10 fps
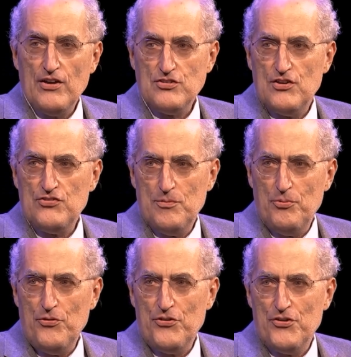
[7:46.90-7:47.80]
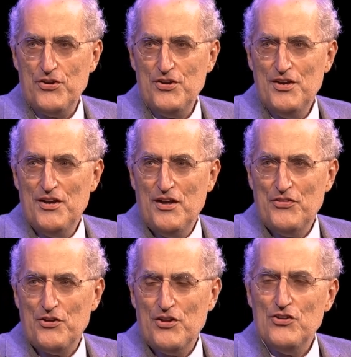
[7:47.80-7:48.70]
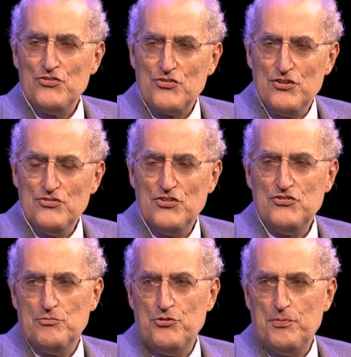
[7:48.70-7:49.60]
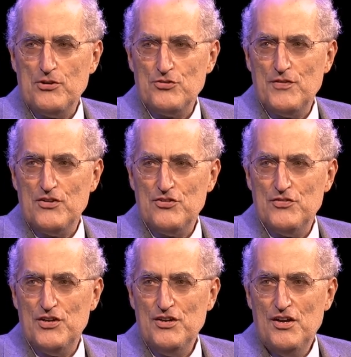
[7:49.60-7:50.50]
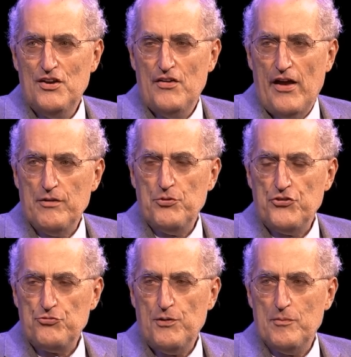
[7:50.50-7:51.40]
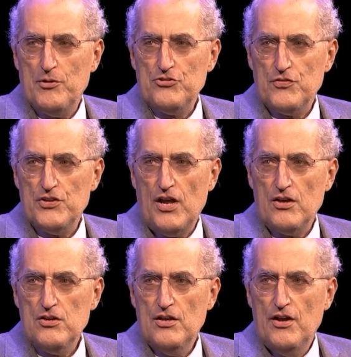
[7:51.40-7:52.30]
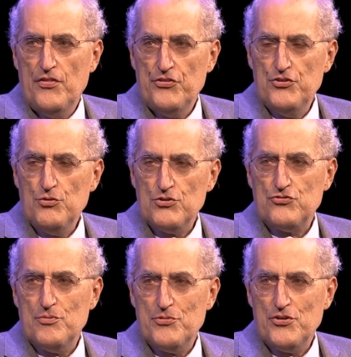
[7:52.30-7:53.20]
actually a simple theory that is consistent with special relativity and with experiments of the day, the Nordstrom